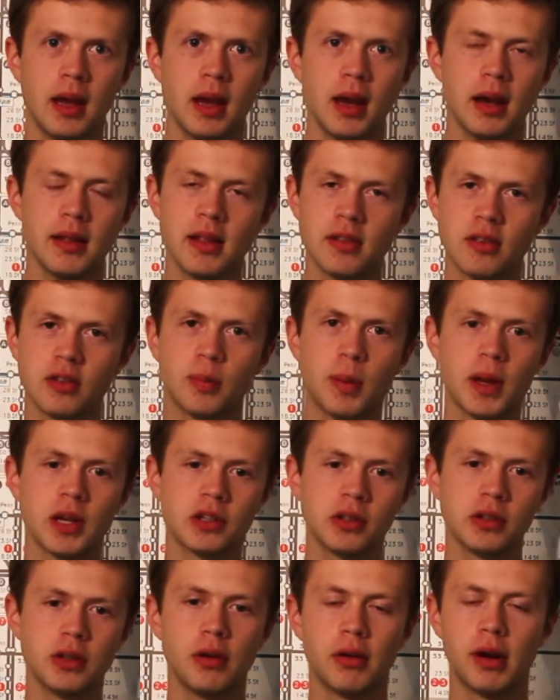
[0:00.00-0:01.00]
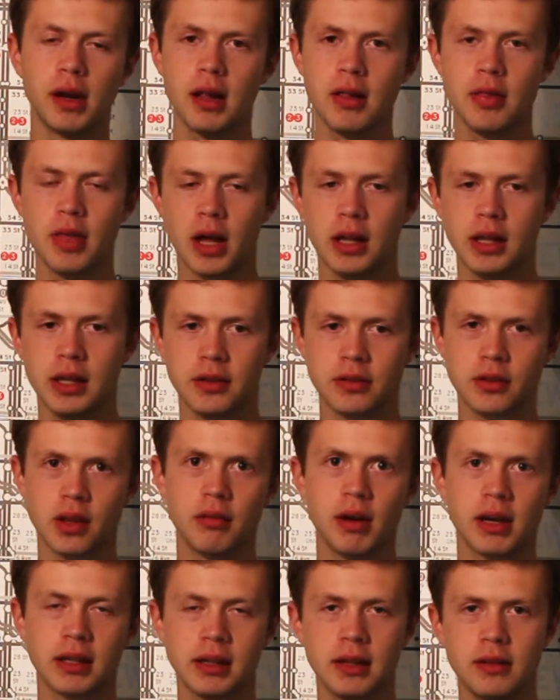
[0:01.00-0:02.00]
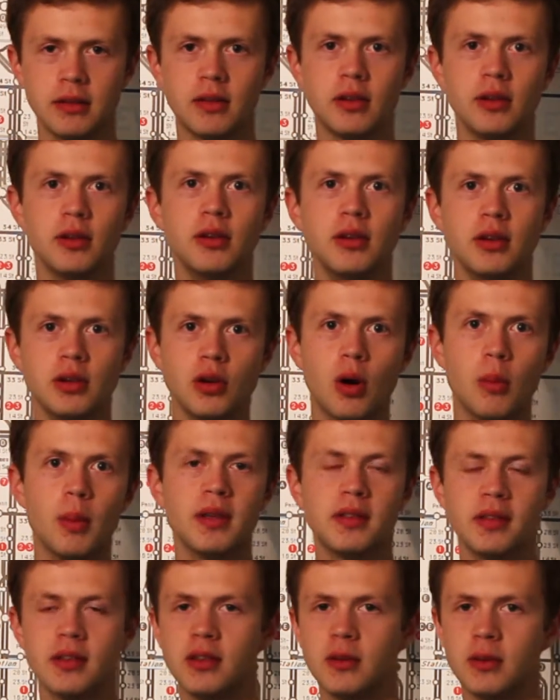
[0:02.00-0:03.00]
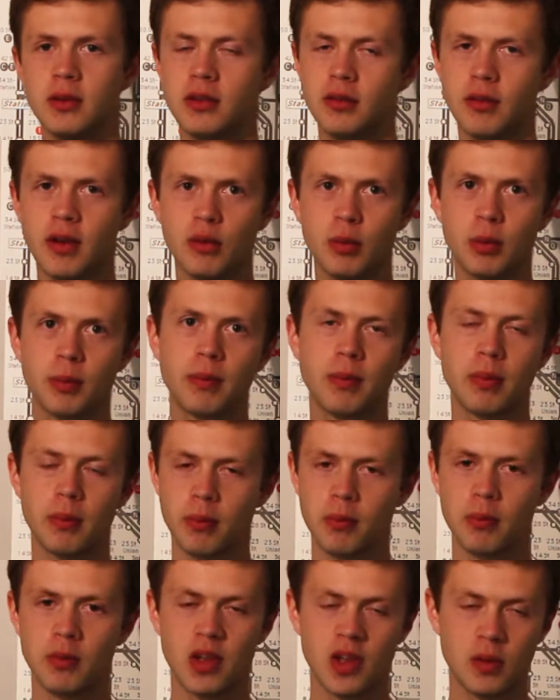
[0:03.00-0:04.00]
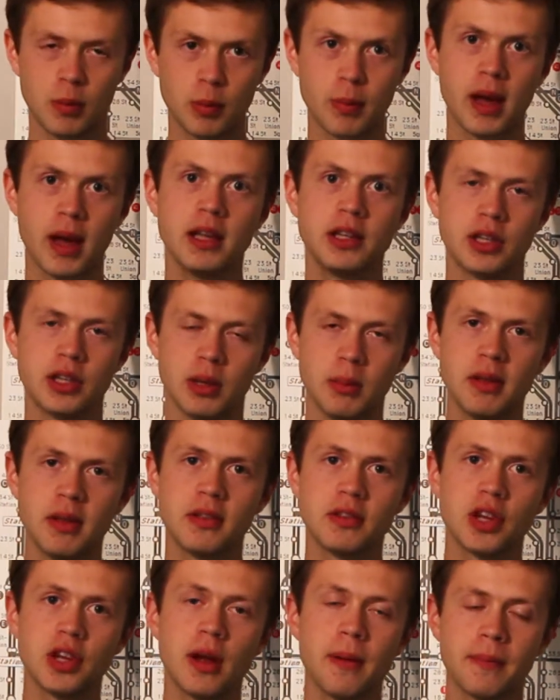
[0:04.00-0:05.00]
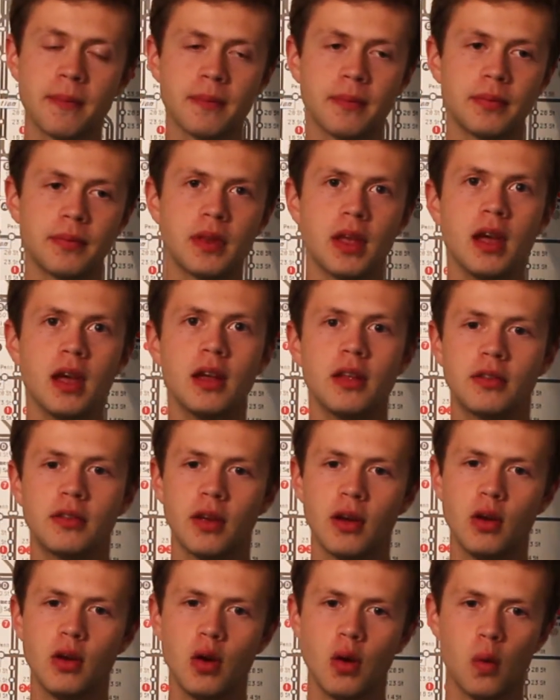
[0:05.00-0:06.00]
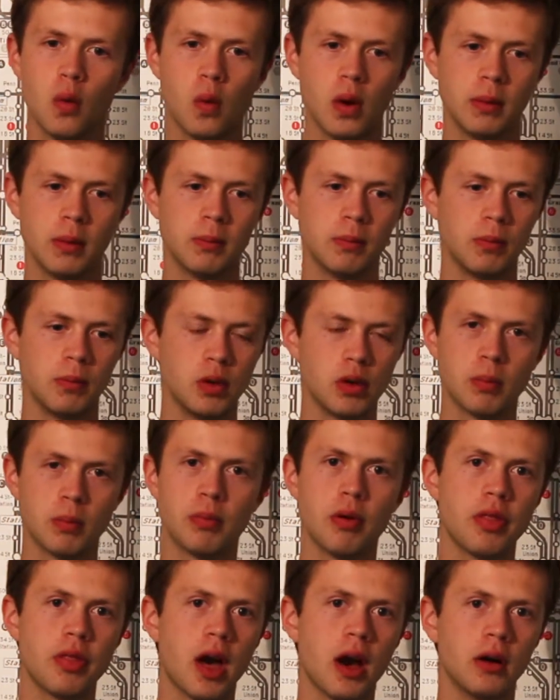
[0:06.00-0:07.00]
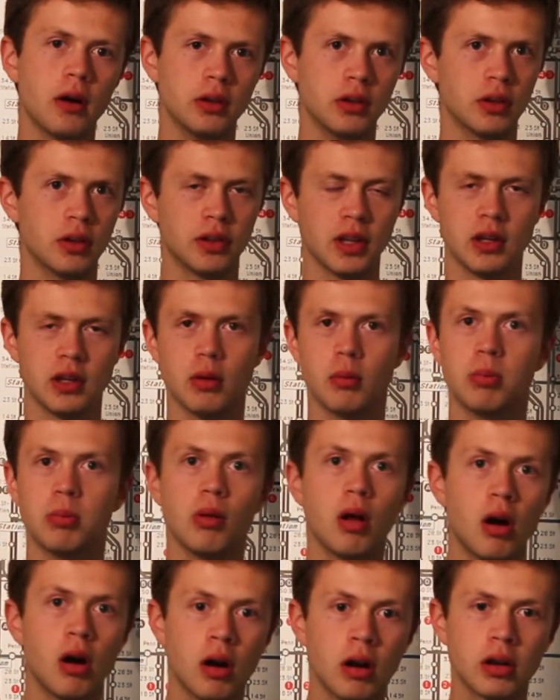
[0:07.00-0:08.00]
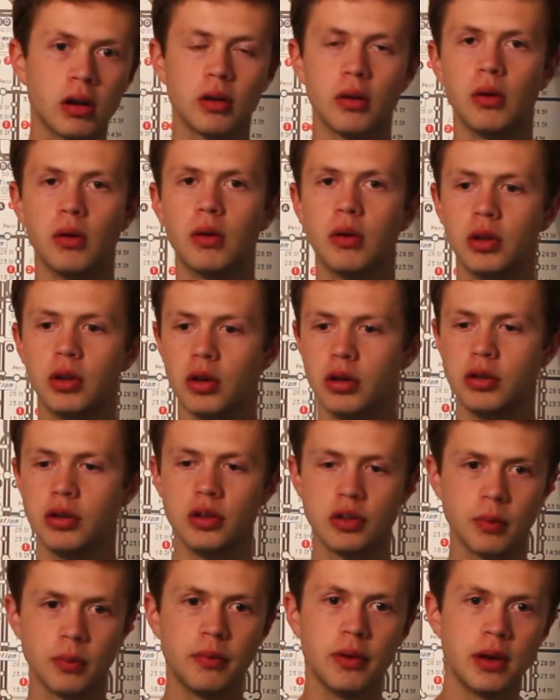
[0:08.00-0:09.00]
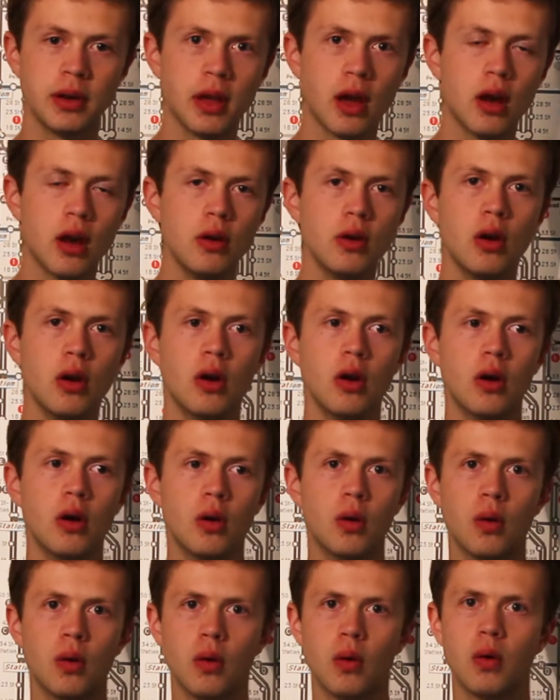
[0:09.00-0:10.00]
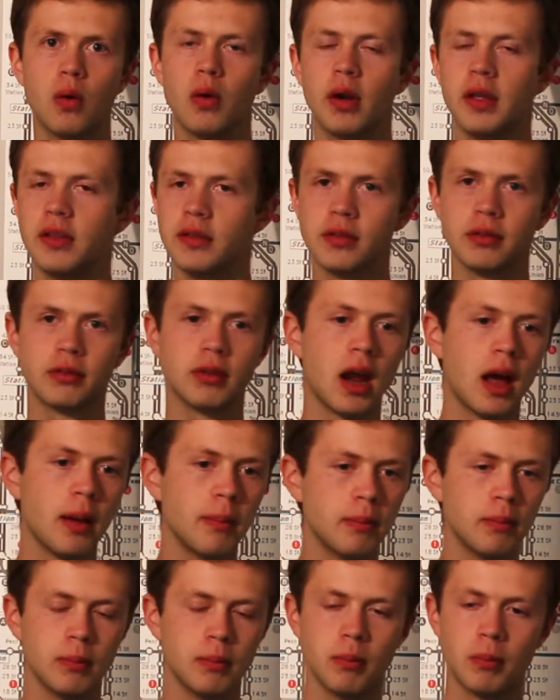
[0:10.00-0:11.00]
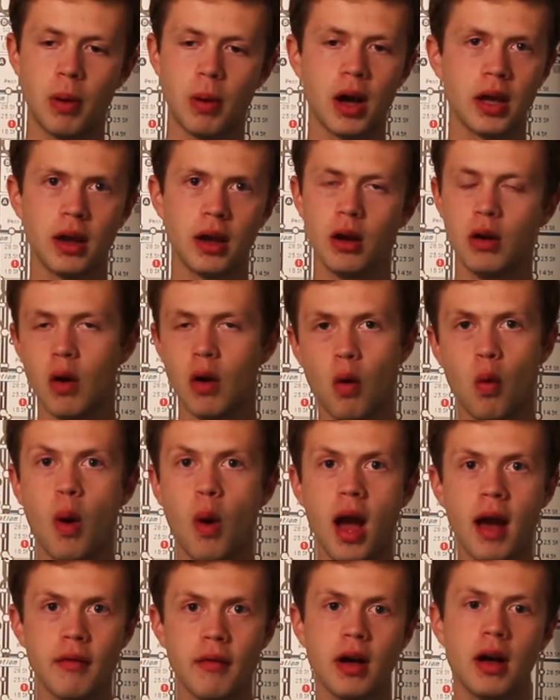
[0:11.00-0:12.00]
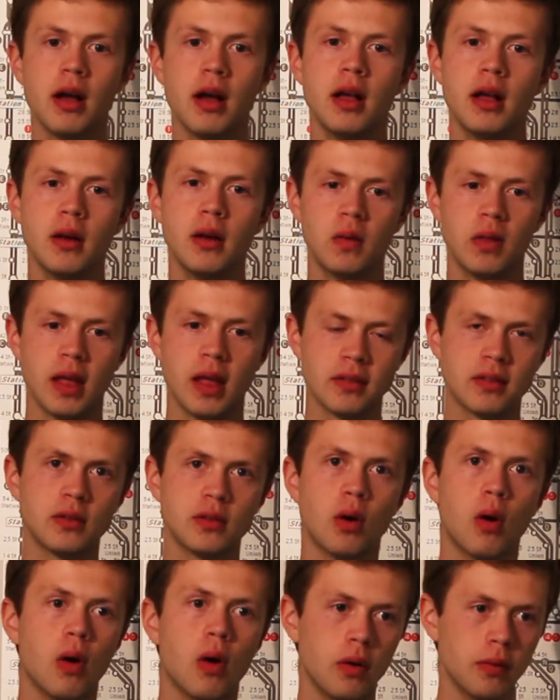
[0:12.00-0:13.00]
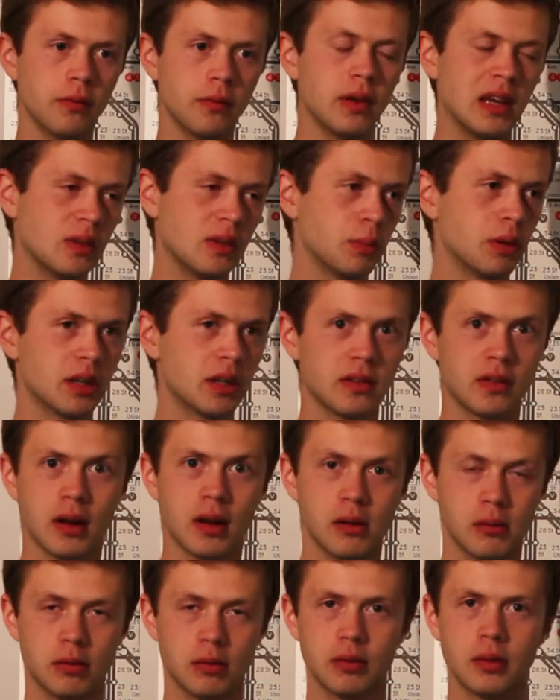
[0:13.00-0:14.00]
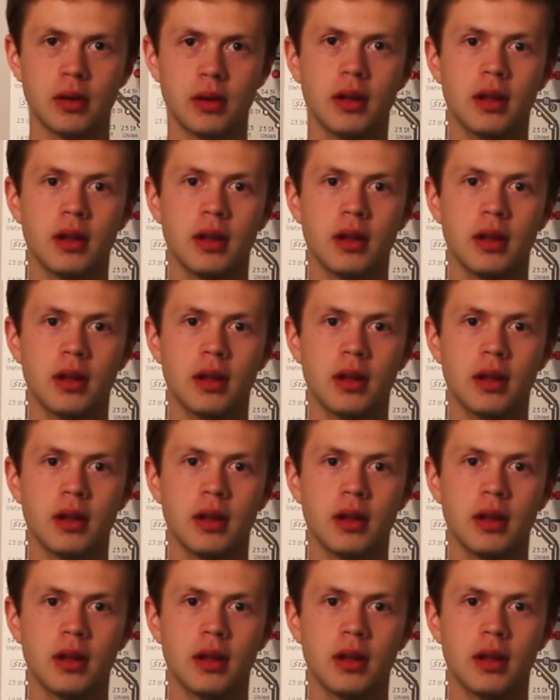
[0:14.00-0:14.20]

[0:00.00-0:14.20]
And that's a special URL that leads directly to your business's Facebook page in Messenger. So when you can put that on your, say, your blog or your YouTube video or Instagram bio or whatever that's not on Facebook itself.